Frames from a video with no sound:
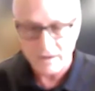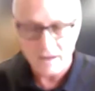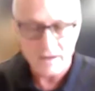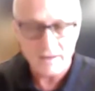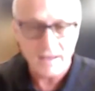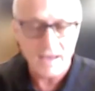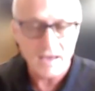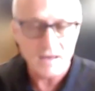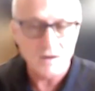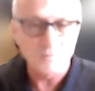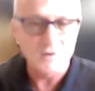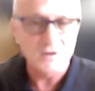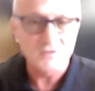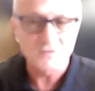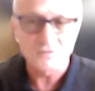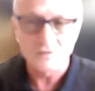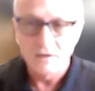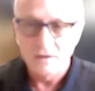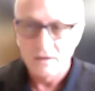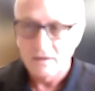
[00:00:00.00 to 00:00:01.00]
Academy
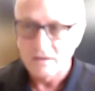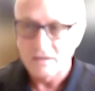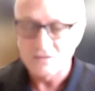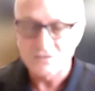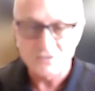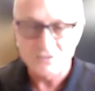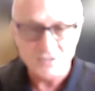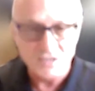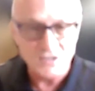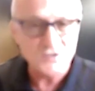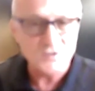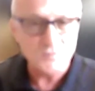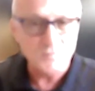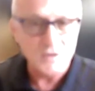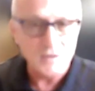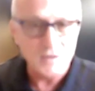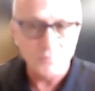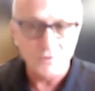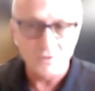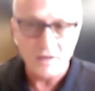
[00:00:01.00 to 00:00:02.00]
is teaching
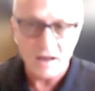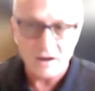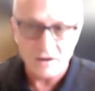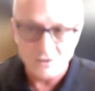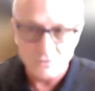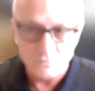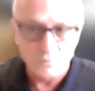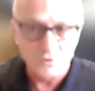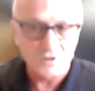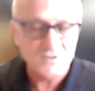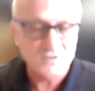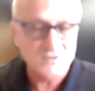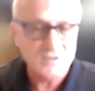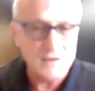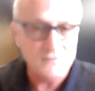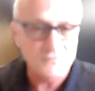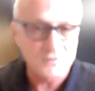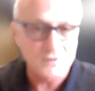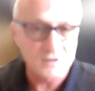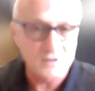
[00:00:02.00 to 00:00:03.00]
people how to work
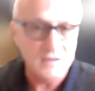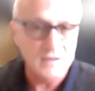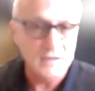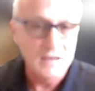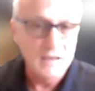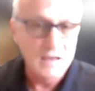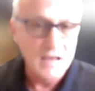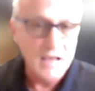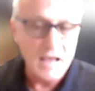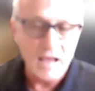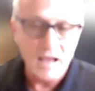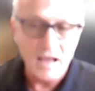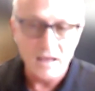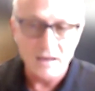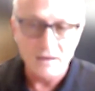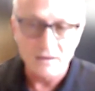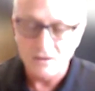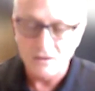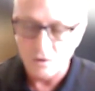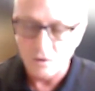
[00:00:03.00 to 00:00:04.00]
safely.
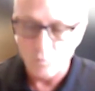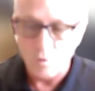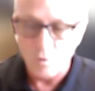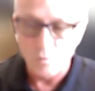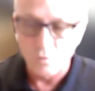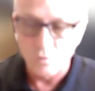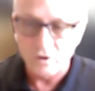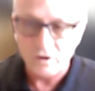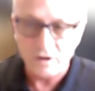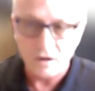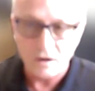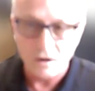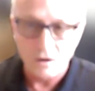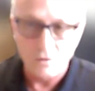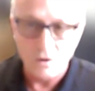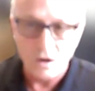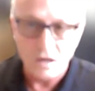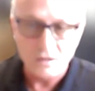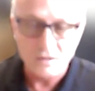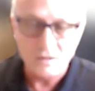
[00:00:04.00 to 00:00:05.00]
And, we'll work
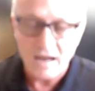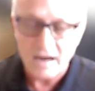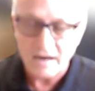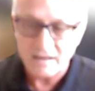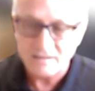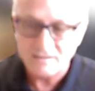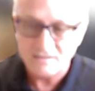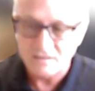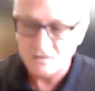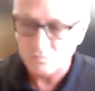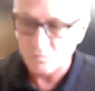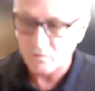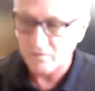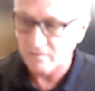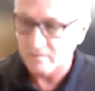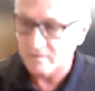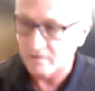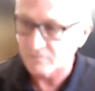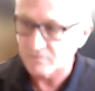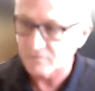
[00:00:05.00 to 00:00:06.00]
alliances
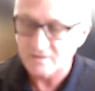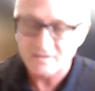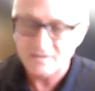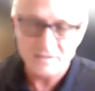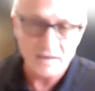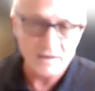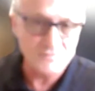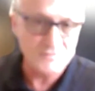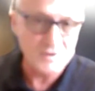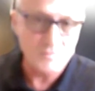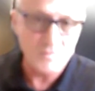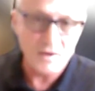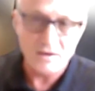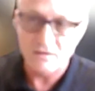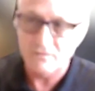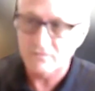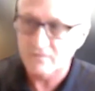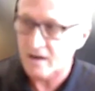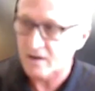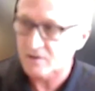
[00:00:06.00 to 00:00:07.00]
with different safety
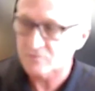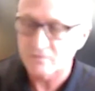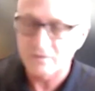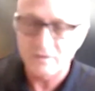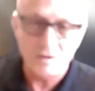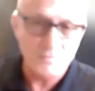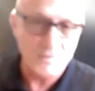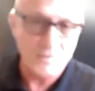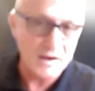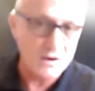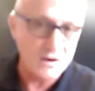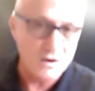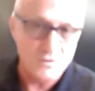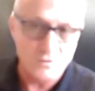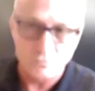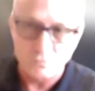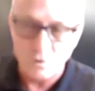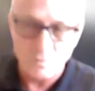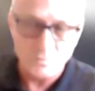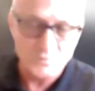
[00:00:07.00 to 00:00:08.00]
manufacturing that make all
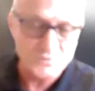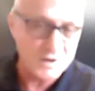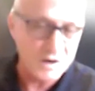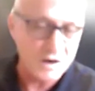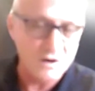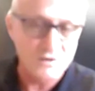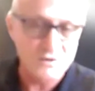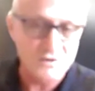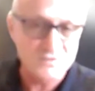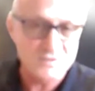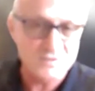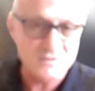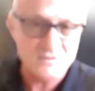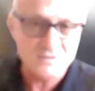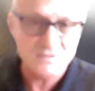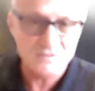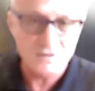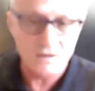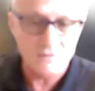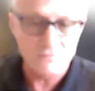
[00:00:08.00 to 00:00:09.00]
the ropes and harnesses
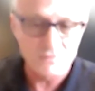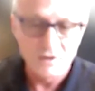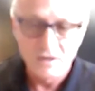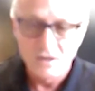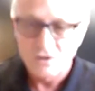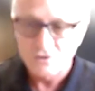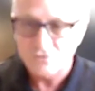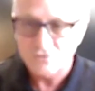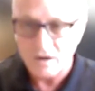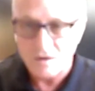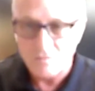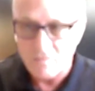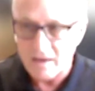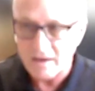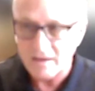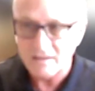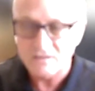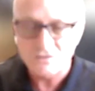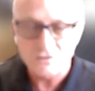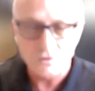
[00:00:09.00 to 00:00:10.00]
and stuff, try to
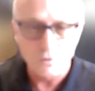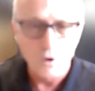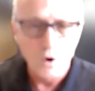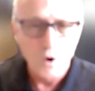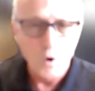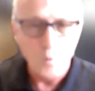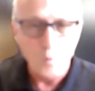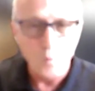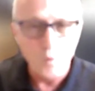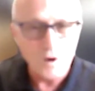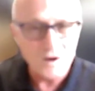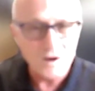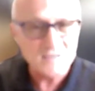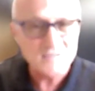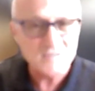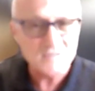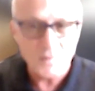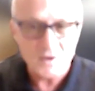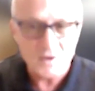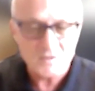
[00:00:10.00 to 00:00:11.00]
make it. So what is
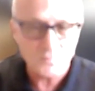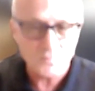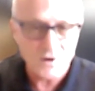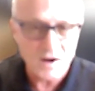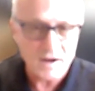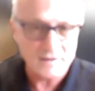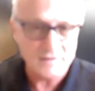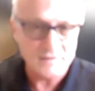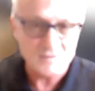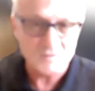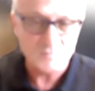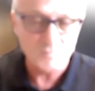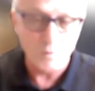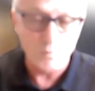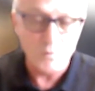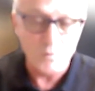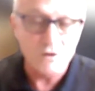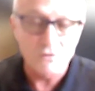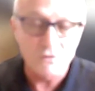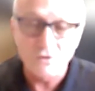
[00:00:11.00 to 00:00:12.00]
the best practice?
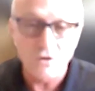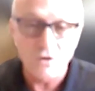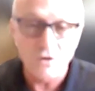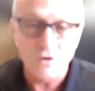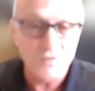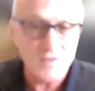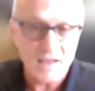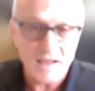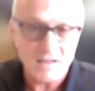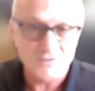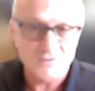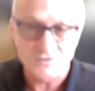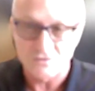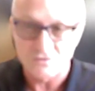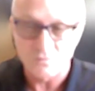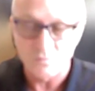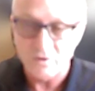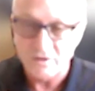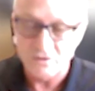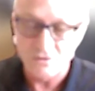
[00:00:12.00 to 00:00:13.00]
But we don't know the
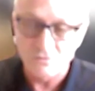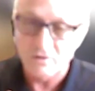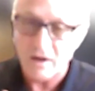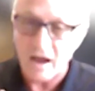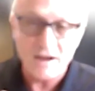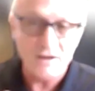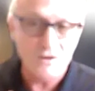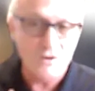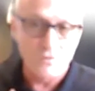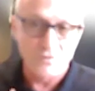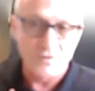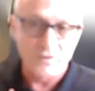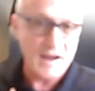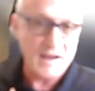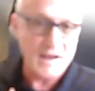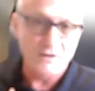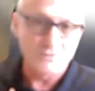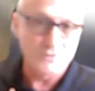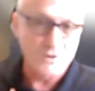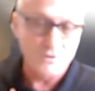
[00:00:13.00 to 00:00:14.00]
answers. I know that
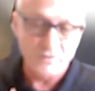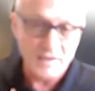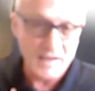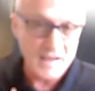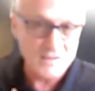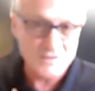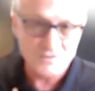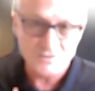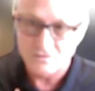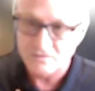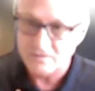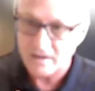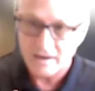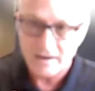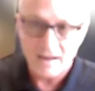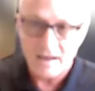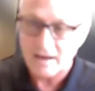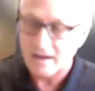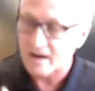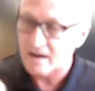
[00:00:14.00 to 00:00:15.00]
I don't know the answers. I
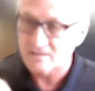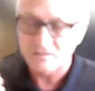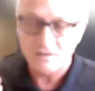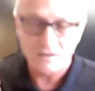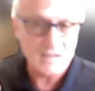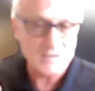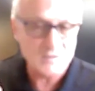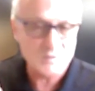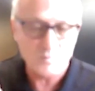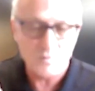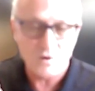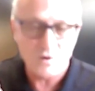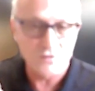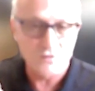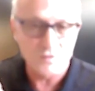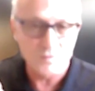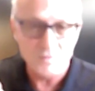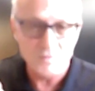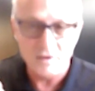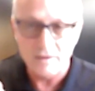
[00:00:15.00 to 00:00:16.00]
got guys a lot smarter
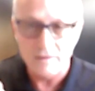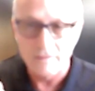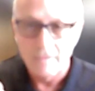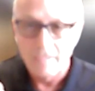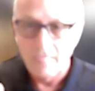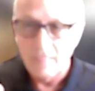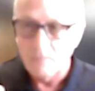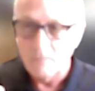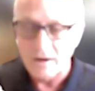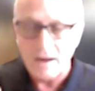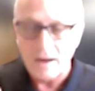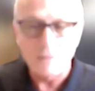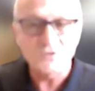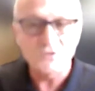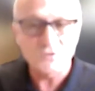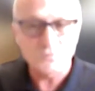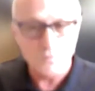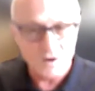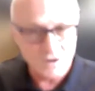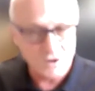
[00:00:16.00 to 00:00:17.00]
than me, but I'm
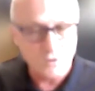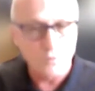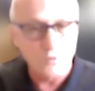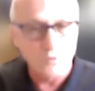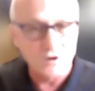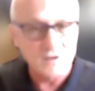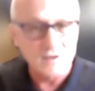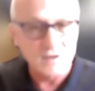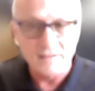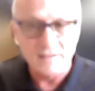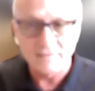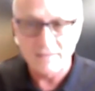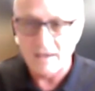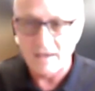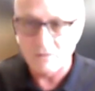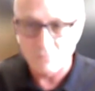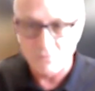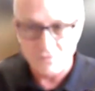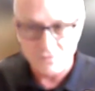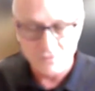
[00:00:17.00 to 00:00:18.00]
just want to coordinate
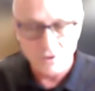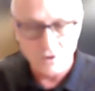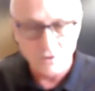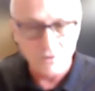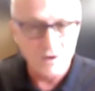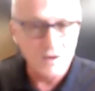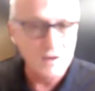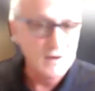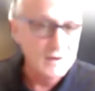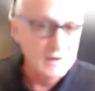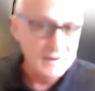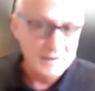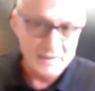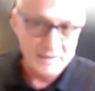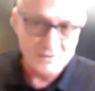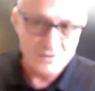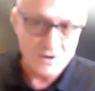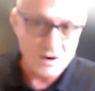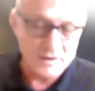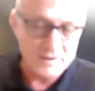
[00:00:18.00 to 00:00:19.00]
that with Noah
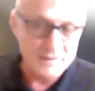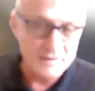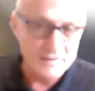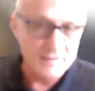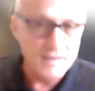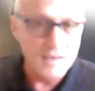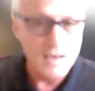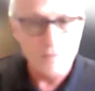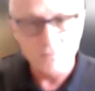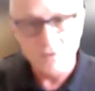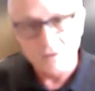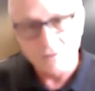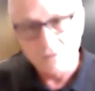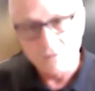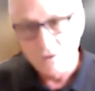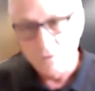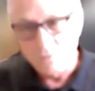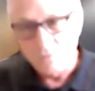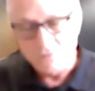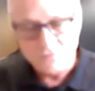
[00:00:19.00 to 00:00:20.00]
and talking to them. And
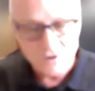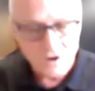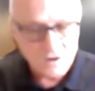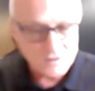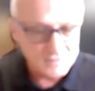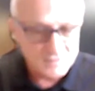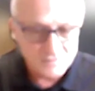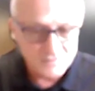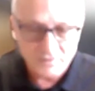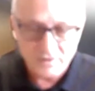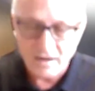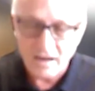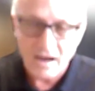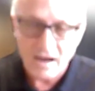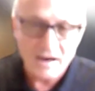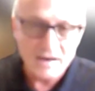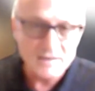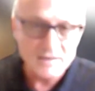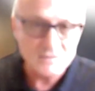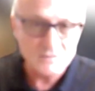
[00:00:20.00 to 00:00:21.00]
we've talked to different
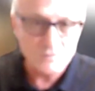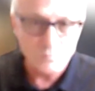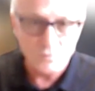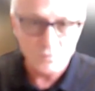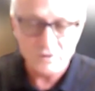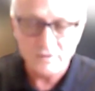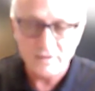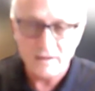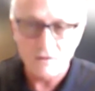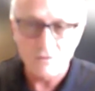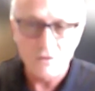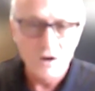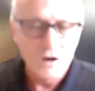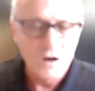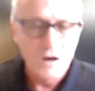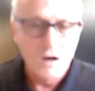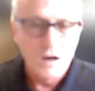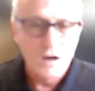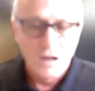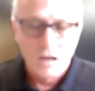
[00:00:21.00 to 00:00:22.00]
guys and worked that out.
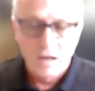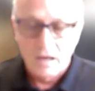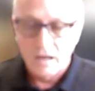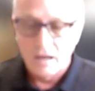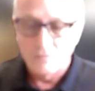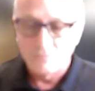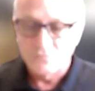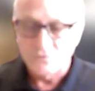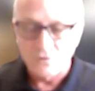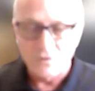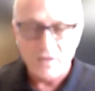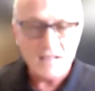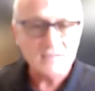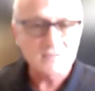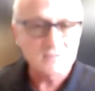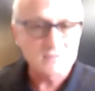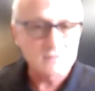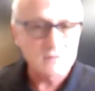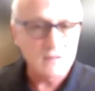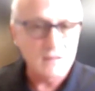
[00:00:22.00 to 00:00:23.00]
So
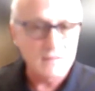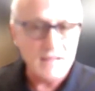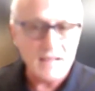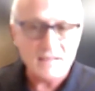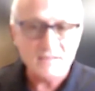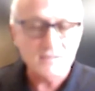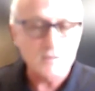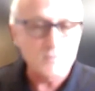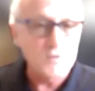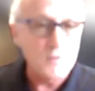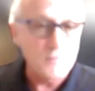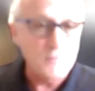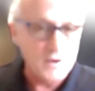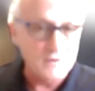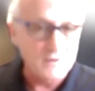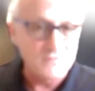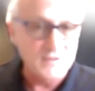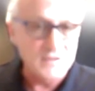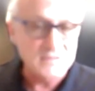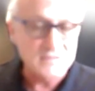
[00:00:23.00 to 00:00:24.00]
that's some of the
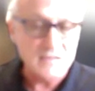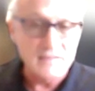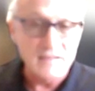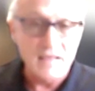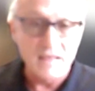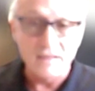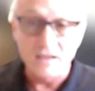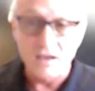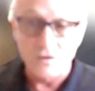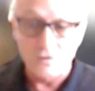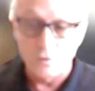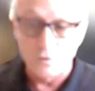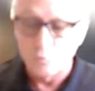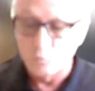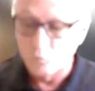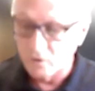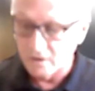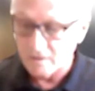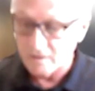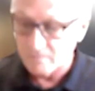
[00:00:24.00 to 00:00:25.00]
benefits. And then the other
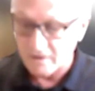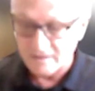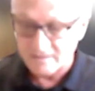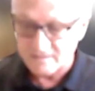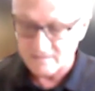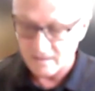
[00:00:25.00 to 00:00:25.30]
really big